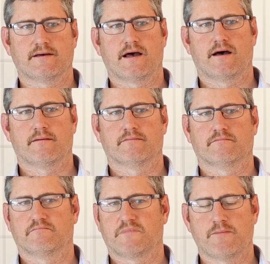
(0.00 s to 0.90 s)

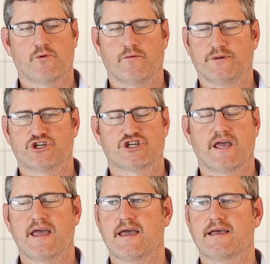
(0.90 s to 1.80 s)
They might be
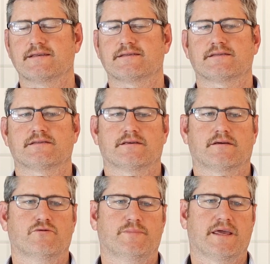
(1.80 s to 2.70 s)
shares, they
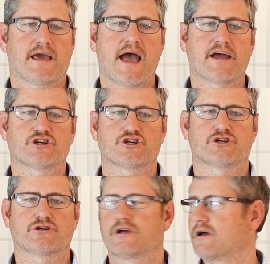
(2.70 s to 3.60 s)
could be
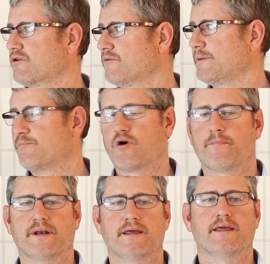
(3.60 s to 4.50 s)
cash, could be
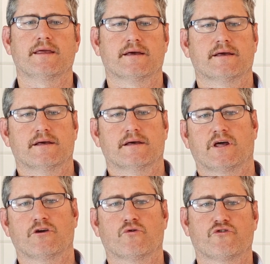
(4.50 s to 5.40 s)
property.
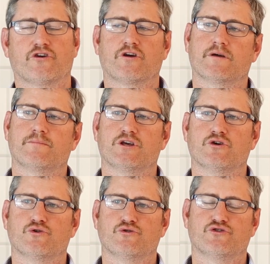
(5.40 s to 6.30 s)
They also can be
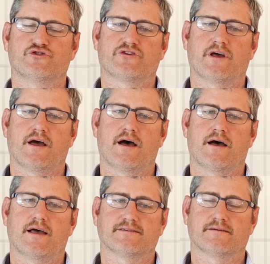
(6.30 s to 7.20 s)
used
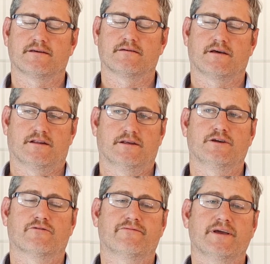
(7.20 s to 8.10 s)
as a
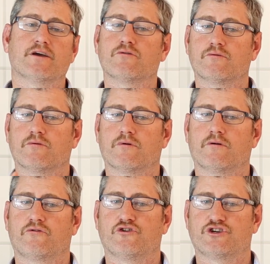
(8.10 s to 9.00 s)
legal vehicle
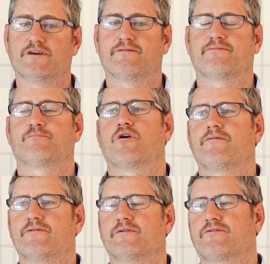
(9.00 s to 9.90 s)
to shift
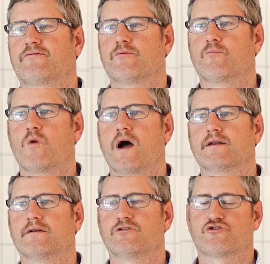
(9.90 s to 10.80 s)
profits from
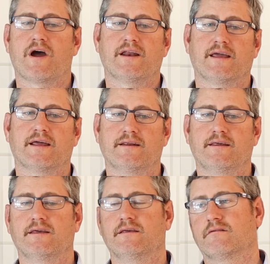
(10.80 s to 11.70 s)
one trading
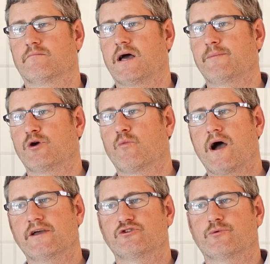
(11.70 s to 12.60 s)
entity, maybe
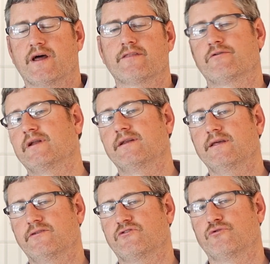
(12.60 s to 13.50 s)
away to another
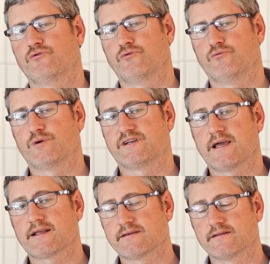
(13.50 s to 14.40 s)
entity to
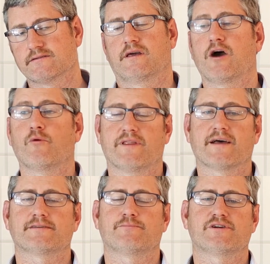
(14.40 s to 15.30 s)
protect it. It can help with
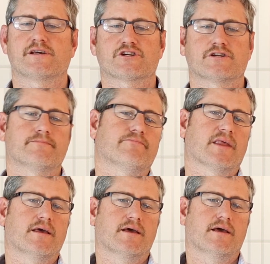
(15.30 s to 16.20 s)
asset protection.
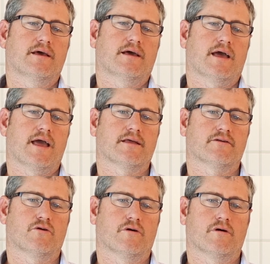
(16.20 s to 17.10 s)

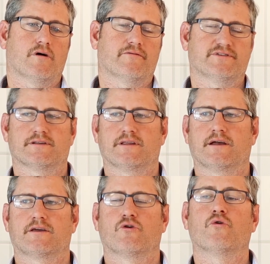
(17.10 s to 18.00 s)
And obviously
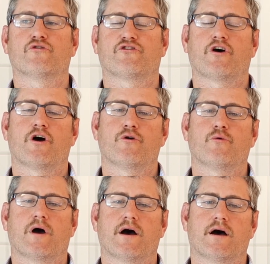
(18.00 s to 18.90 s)
they can also
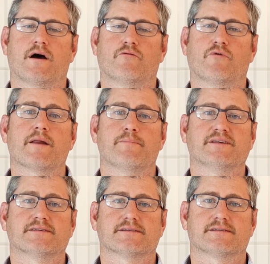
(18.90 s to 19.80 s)
run a
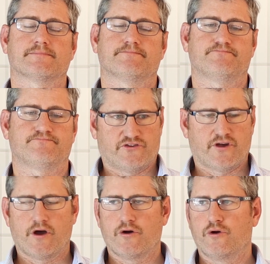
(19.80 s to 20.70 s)
business.
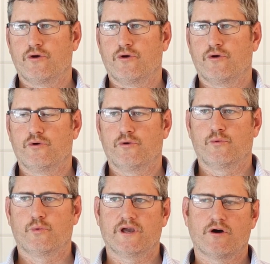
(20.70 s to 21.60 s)

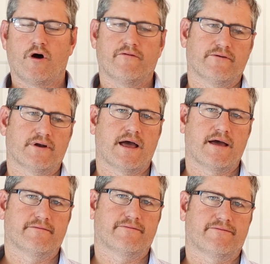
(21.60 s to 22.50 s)
So we often
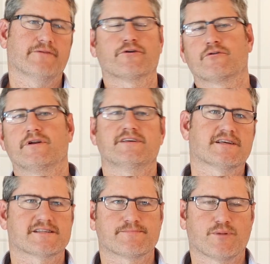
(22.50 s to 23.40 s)
have difficulties
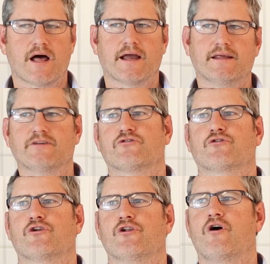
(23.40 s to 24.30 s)
explaining to
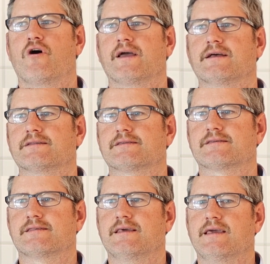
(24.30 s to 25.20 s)

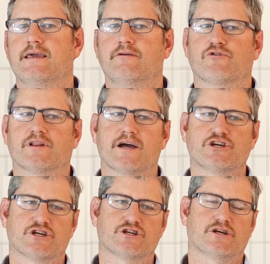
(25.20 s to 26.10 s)
clients the
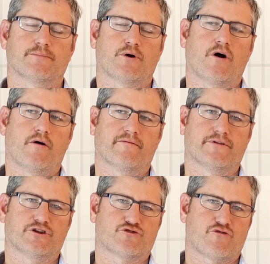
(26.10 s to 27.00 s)
relationship of
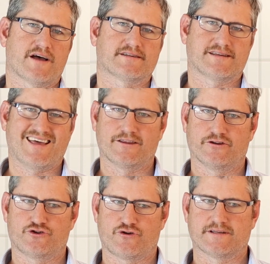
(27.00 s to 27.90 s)
the trust and
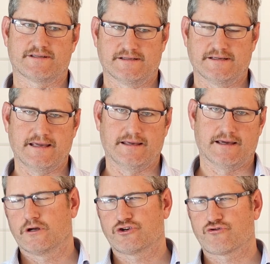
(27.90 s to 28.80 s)
the
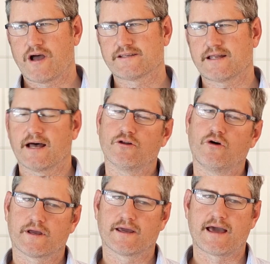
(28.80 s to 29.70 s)
trustee. A trust,
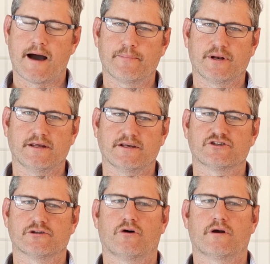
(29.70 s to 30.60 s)
unlike a company,
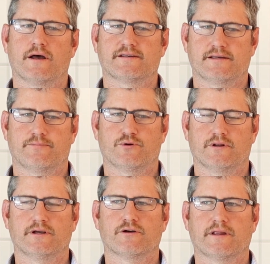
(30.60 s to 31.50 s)
is not a
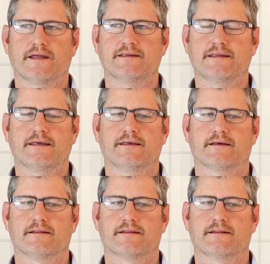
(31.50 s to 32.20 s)
separate legal entity.